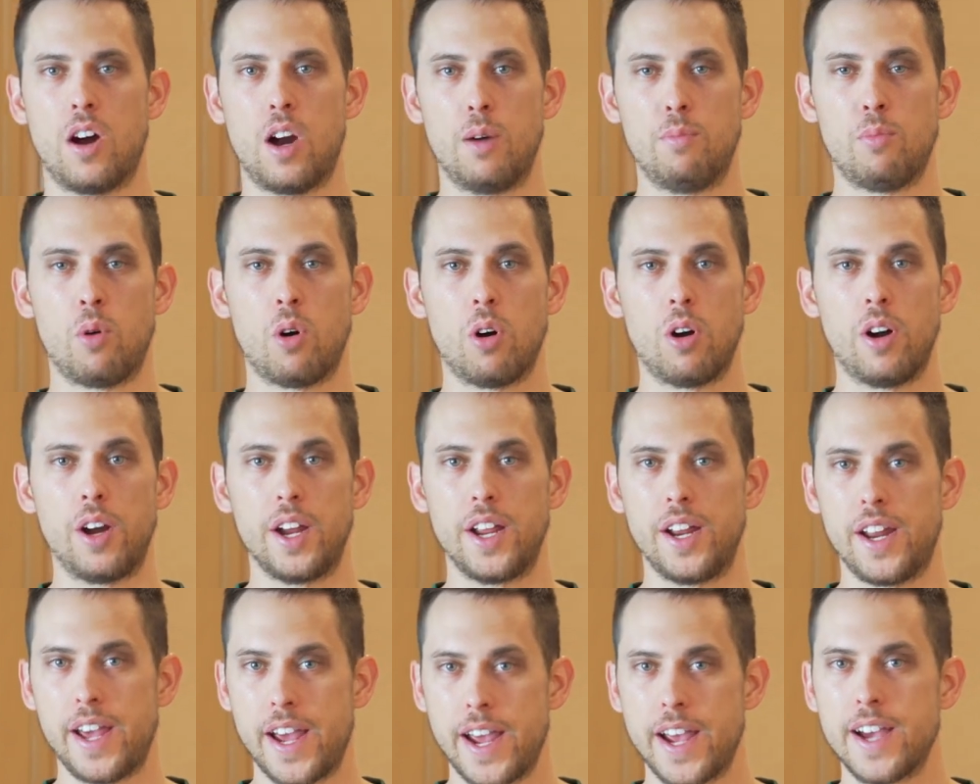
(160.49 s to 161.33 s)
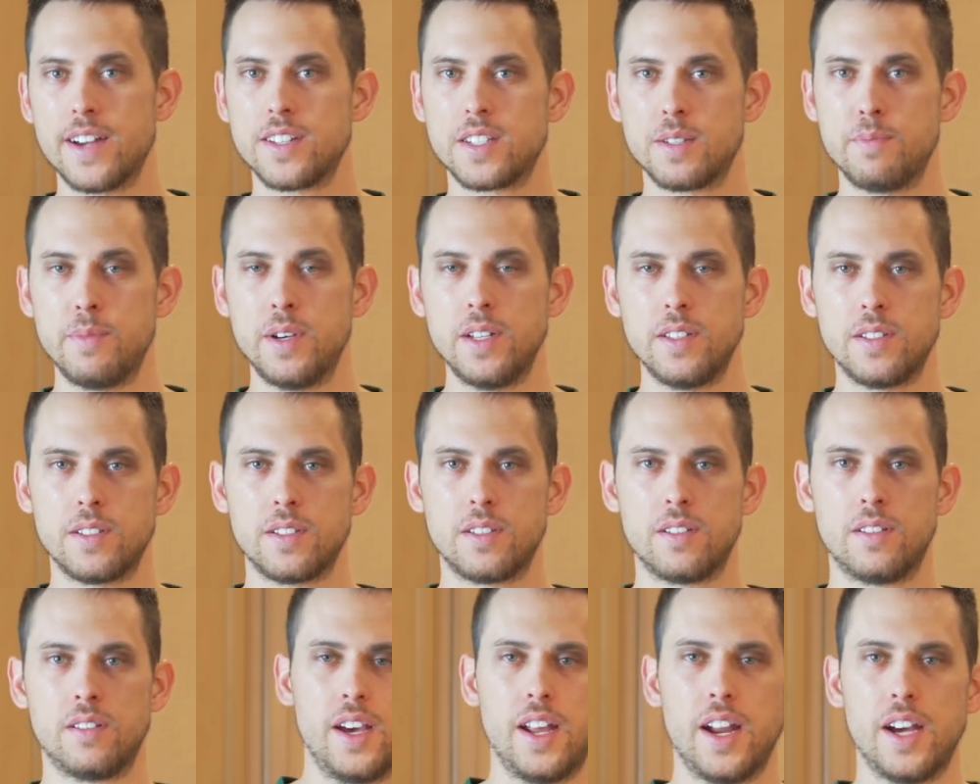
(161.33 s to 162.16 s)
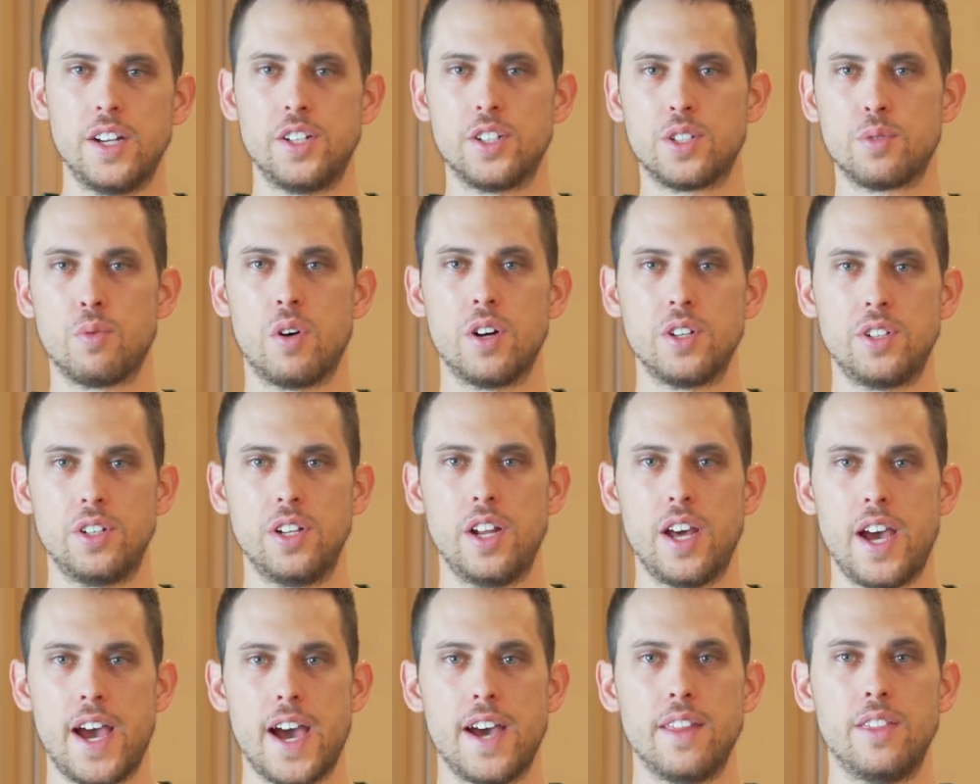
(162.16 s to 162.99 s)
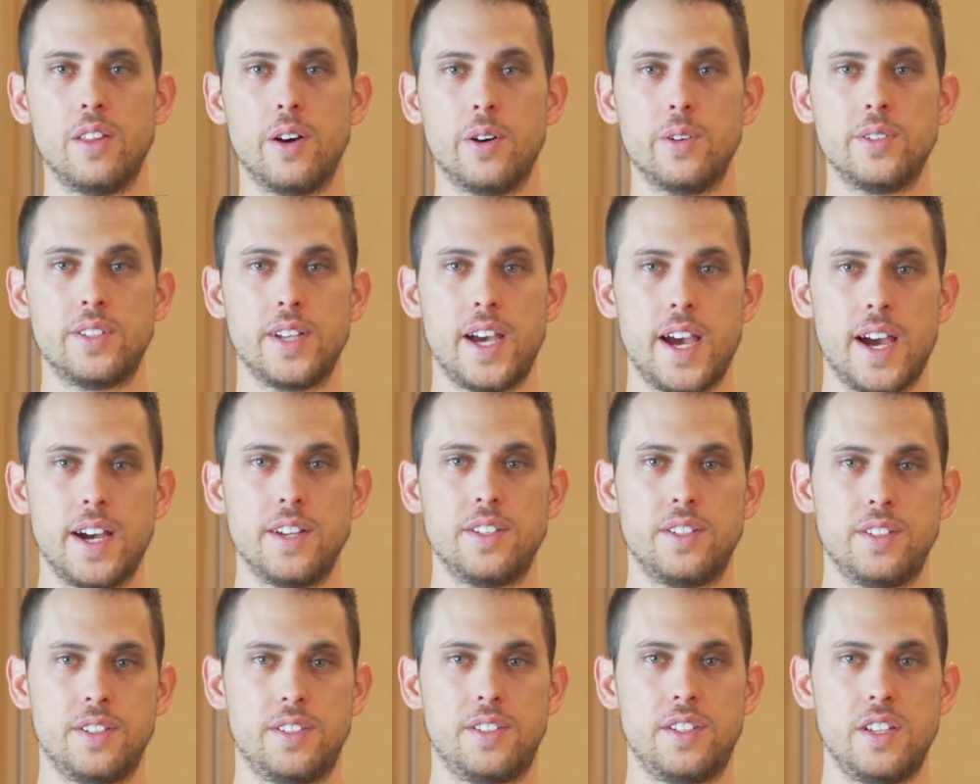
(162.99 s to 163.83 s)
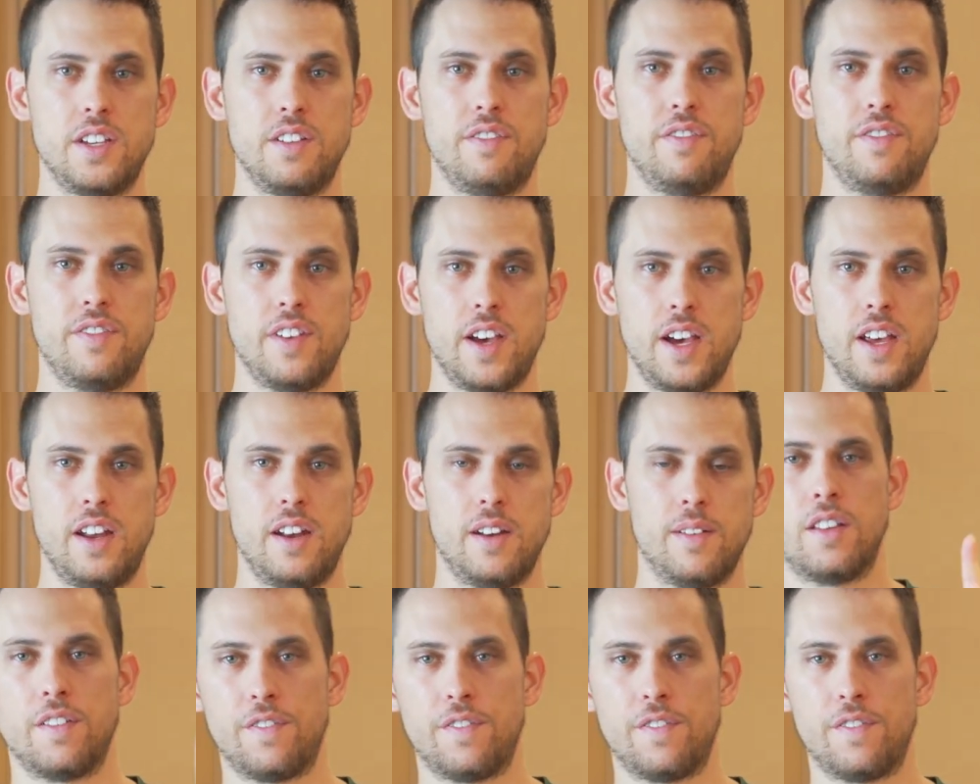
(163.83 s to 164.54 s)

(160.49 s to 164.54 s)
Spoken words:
are more enhancements, and I just want you to add those as you see fit.